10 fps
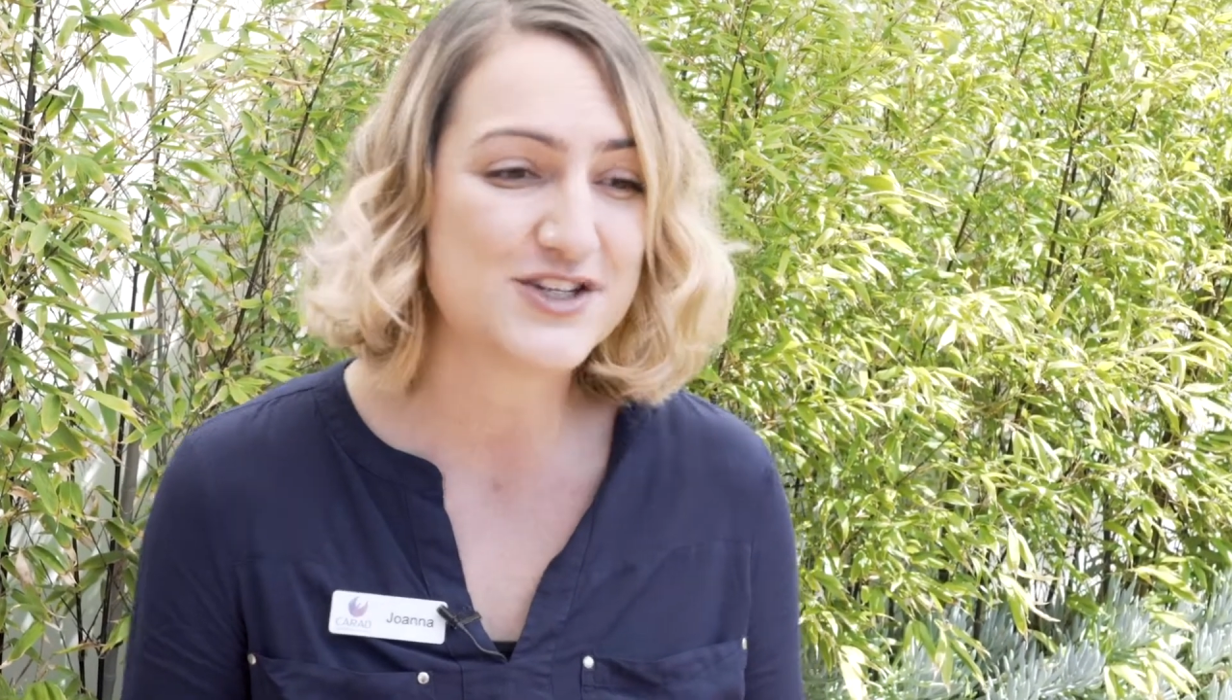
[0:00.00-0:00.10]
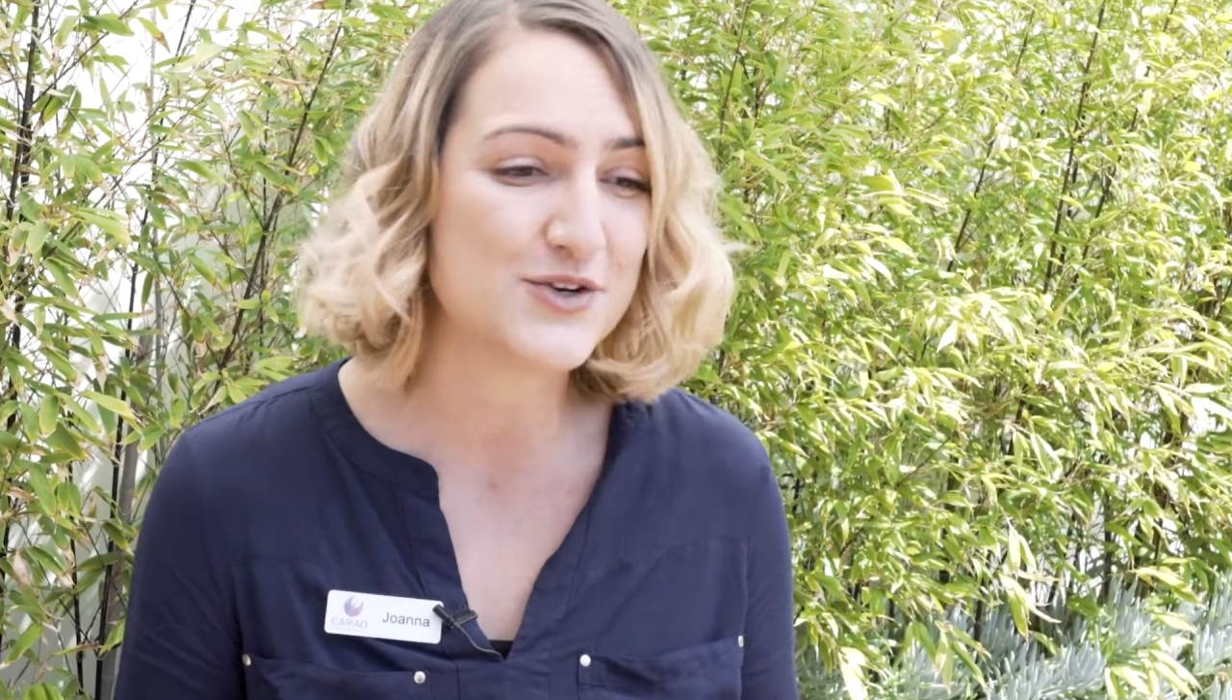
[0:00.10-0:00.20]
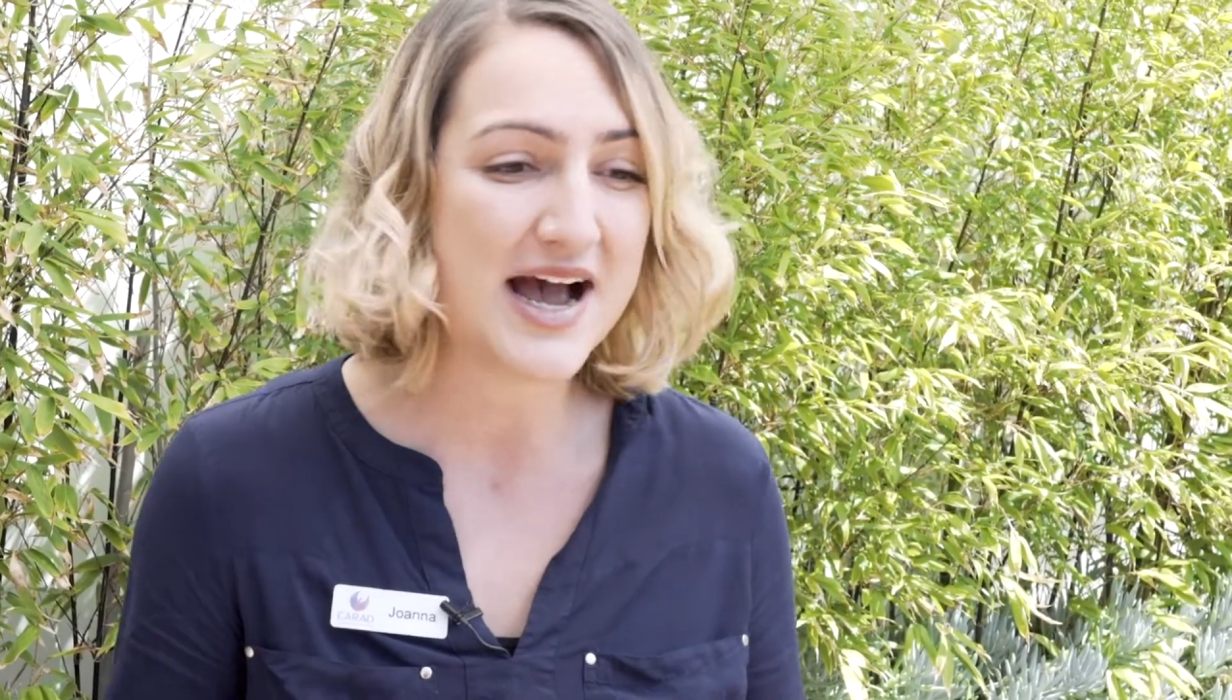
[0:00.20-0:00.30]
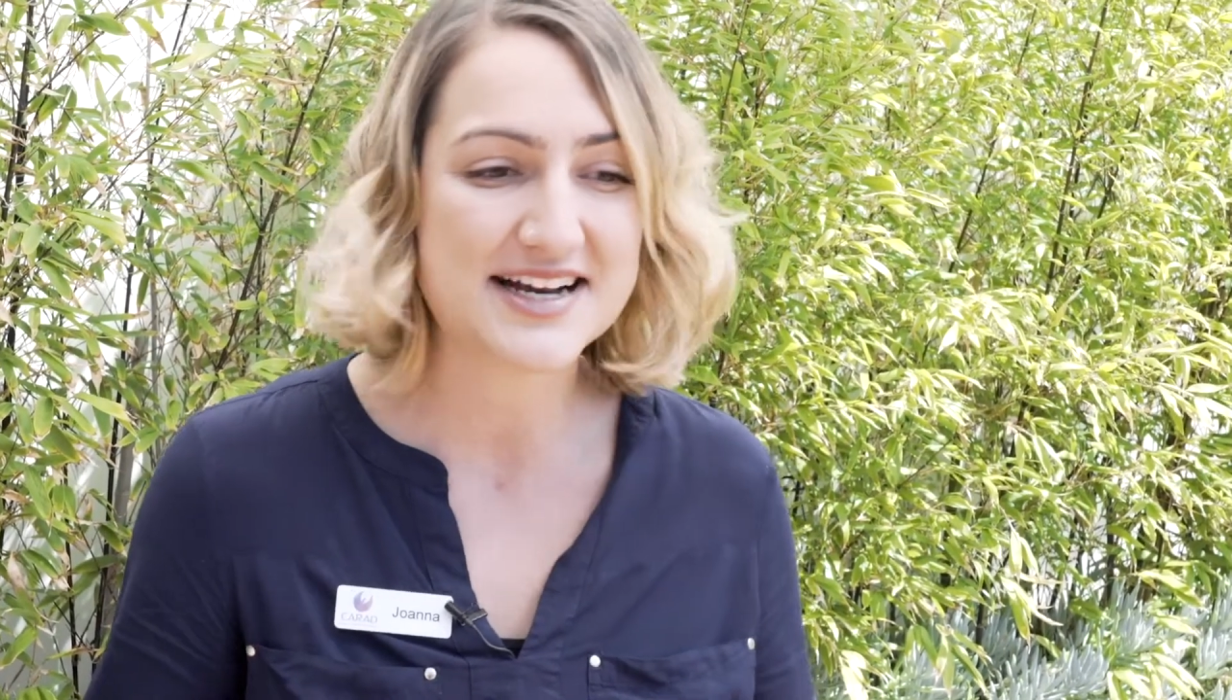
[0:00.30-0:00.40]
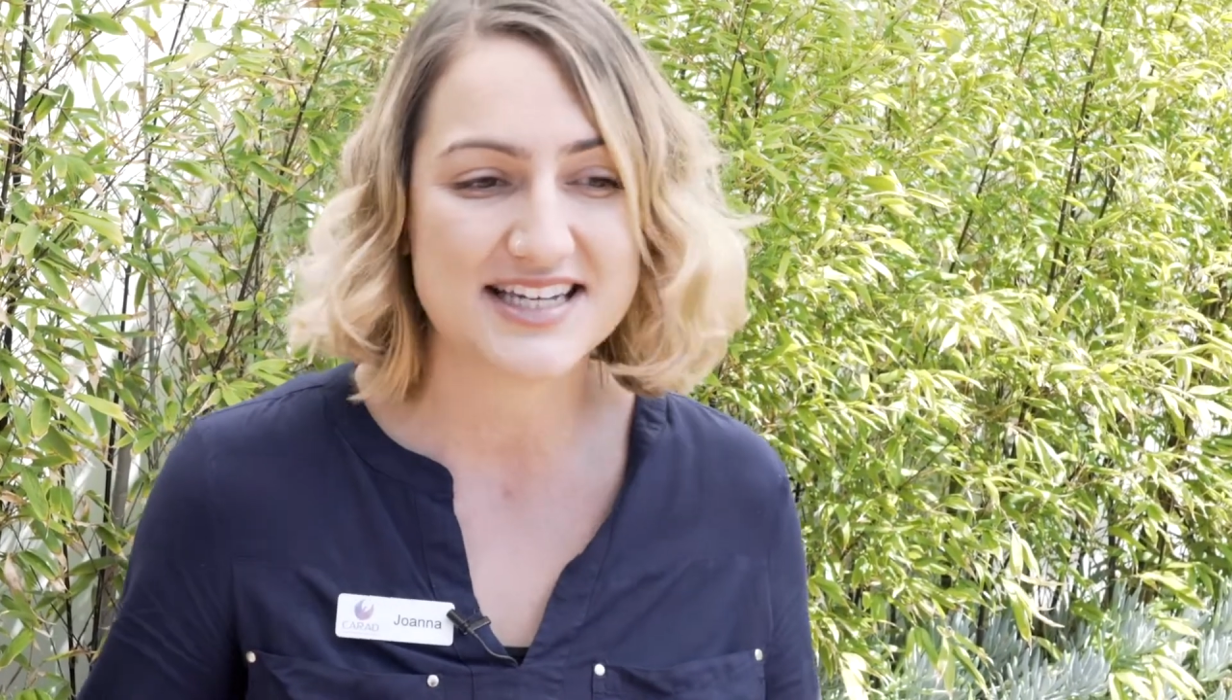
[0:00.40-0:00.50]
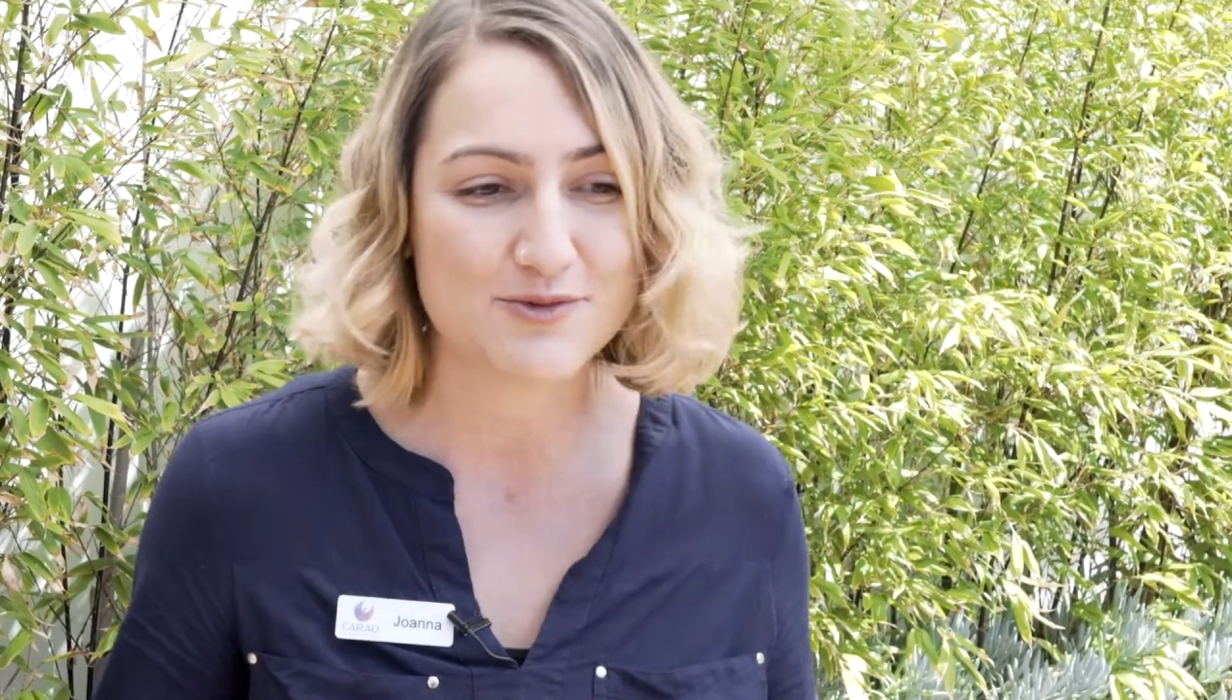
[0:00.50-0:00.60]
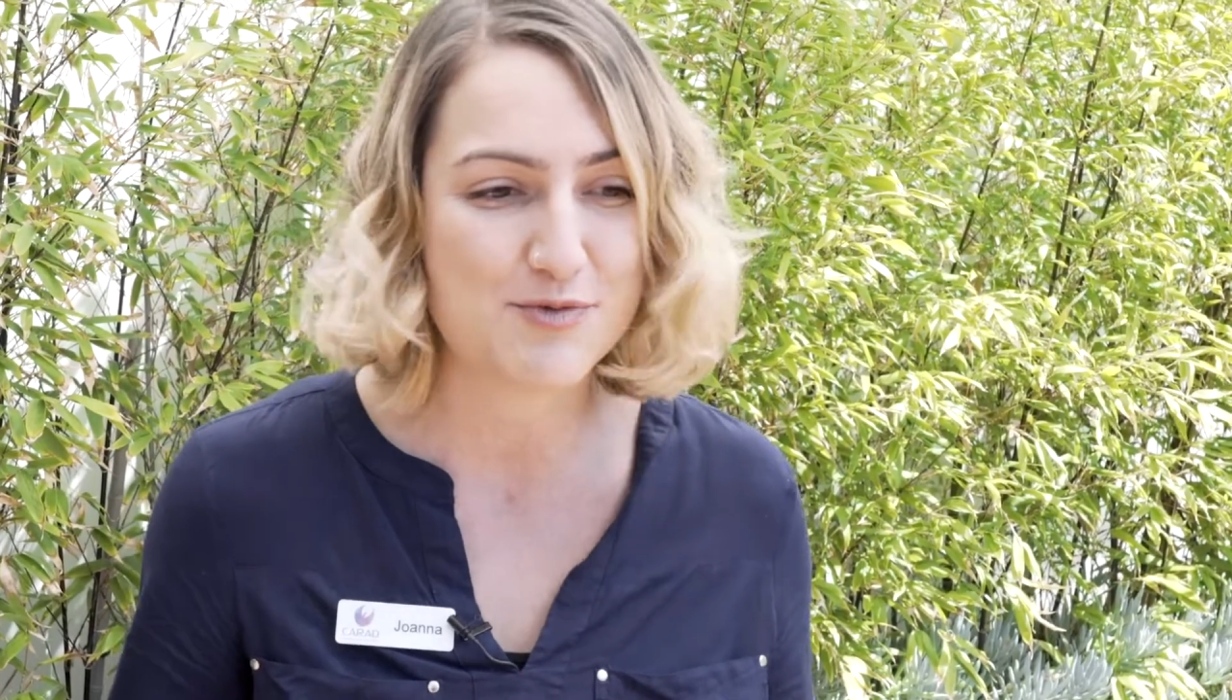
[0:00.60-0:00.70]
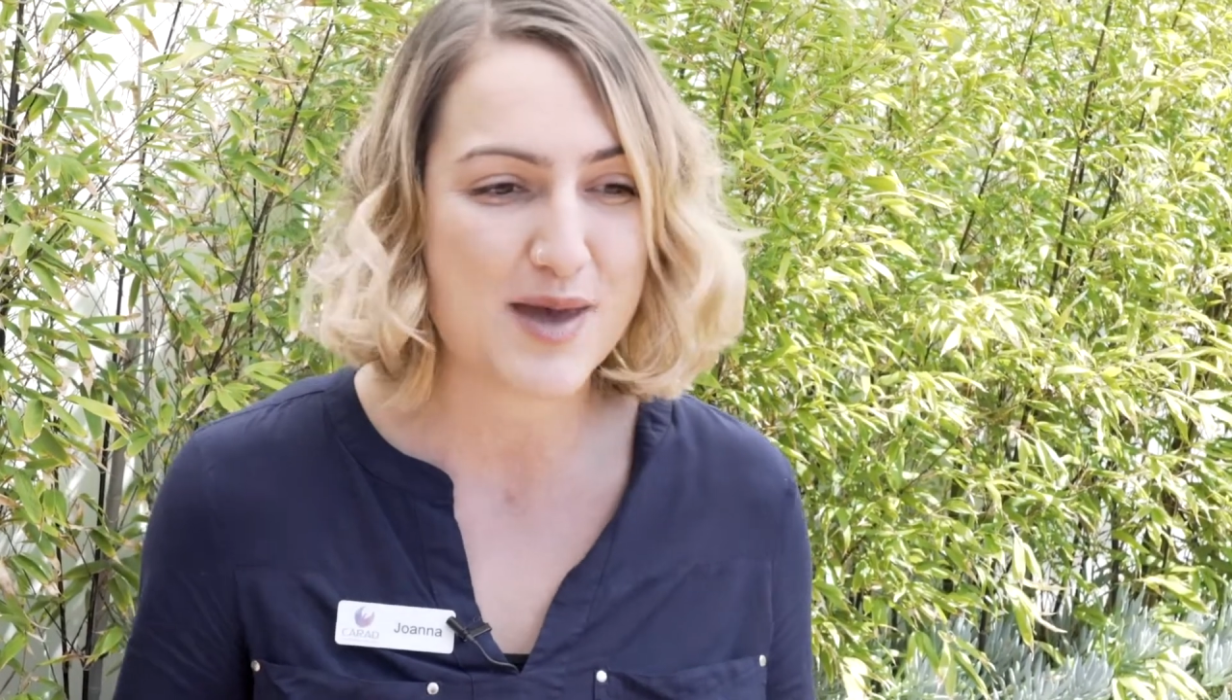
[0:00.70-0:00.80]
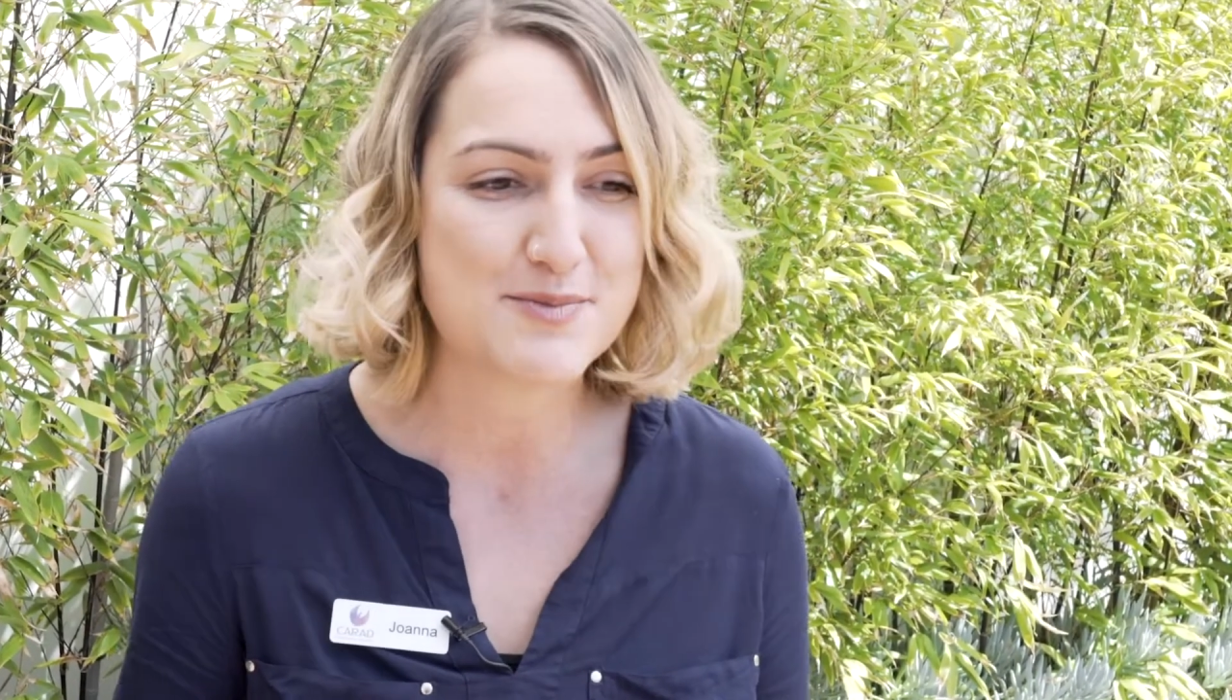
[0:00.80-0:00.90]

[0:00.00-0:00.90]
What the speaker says: interacting with